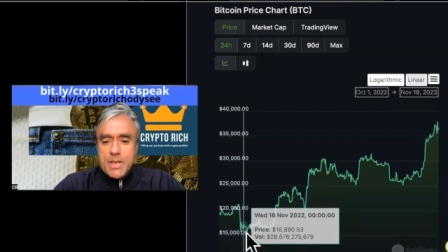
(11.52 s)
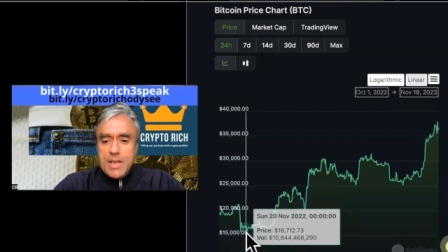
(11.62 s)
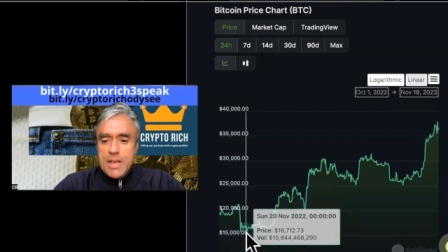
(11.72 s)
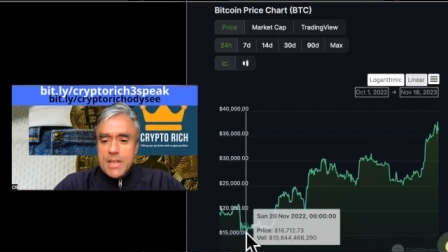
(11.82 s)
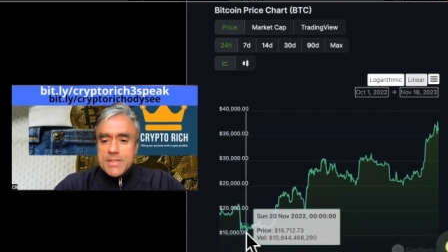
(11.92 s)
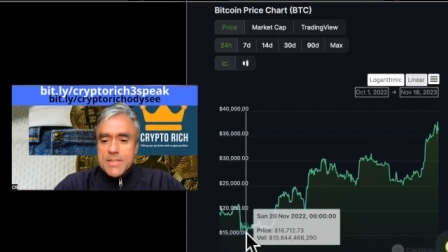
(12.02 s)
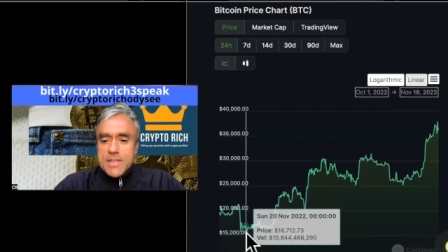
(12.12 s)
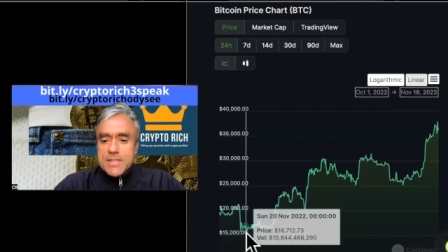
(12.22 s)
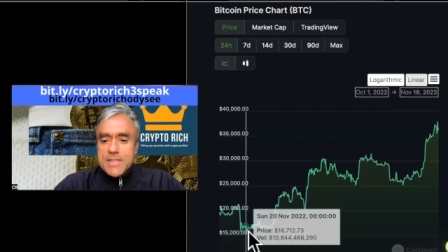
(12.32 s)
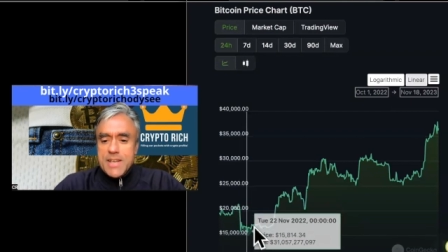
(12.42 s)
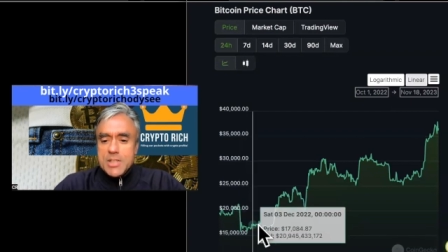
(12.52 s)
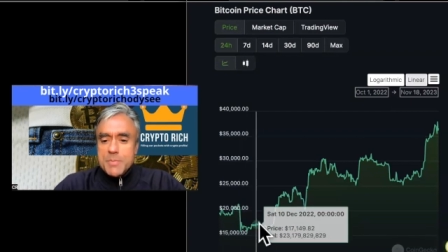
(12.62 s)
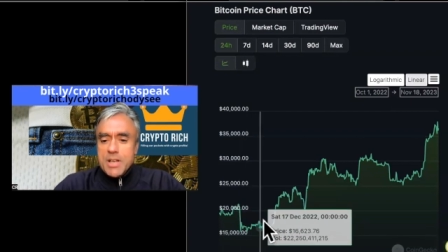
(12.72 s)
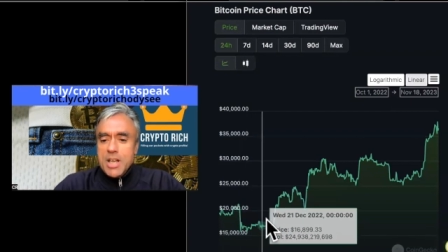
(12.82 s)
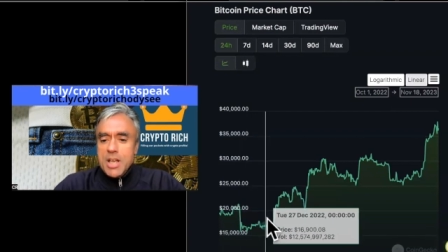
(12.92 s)
And since then, it's
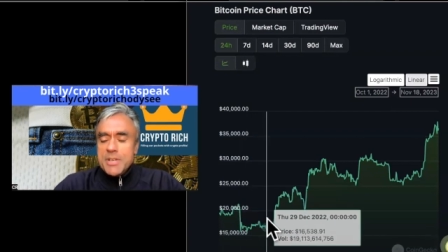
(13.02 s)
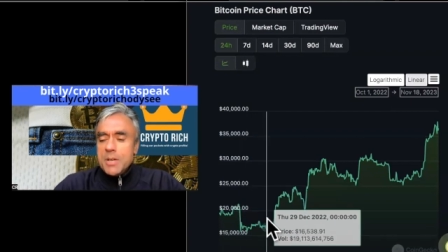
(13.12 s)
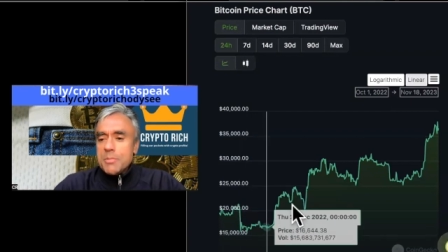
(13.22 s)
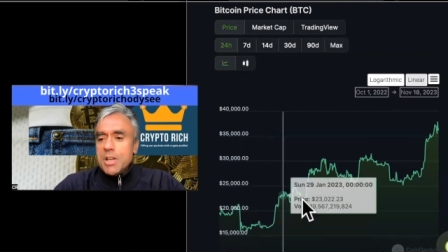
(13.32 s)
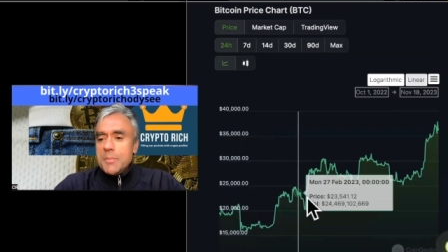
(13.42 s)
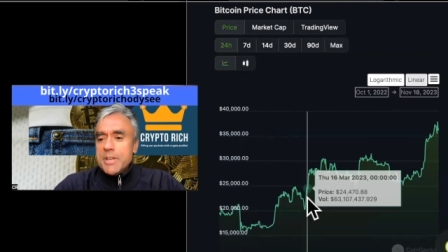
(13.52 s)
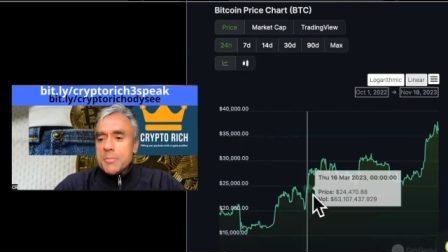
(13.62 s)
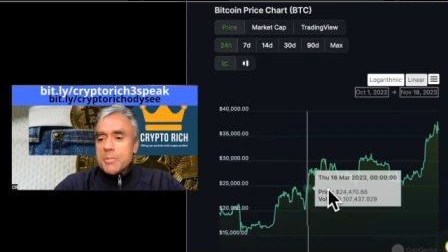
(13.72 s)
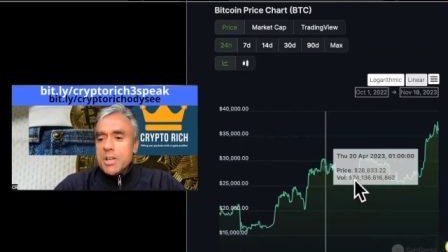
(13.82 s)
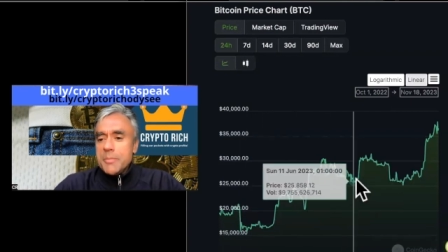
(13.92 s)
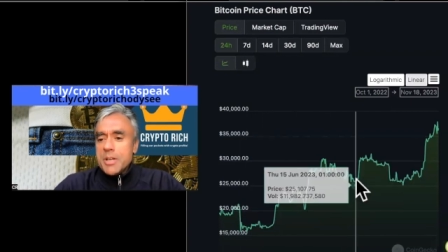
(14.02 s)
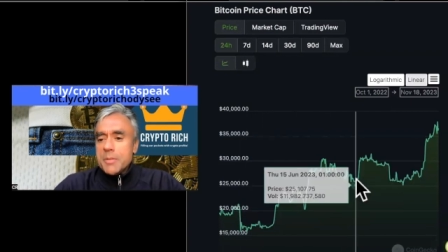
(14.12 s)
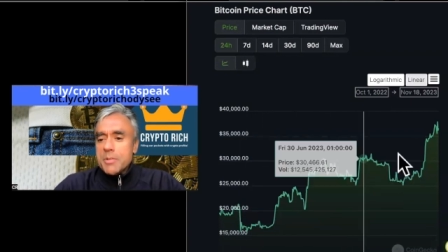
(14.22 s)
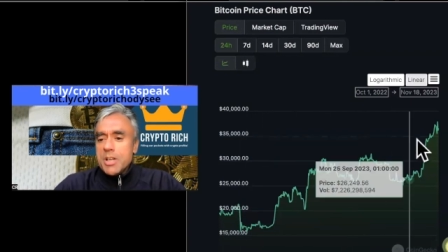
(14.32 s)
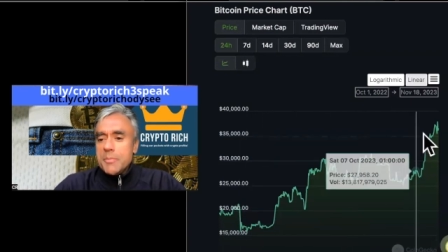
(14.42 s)
been climbing up, climbing up, climbing up,
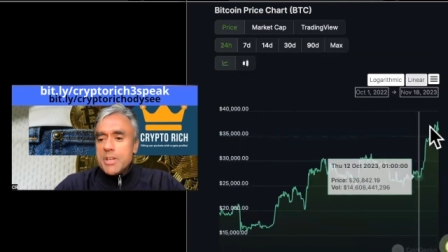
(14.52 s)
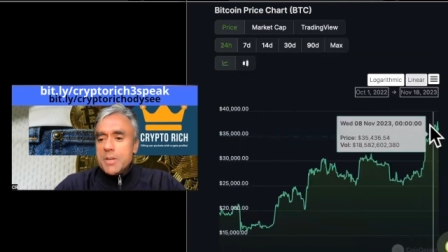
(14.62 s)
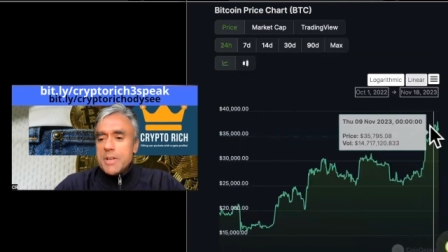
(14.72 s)
climbing up.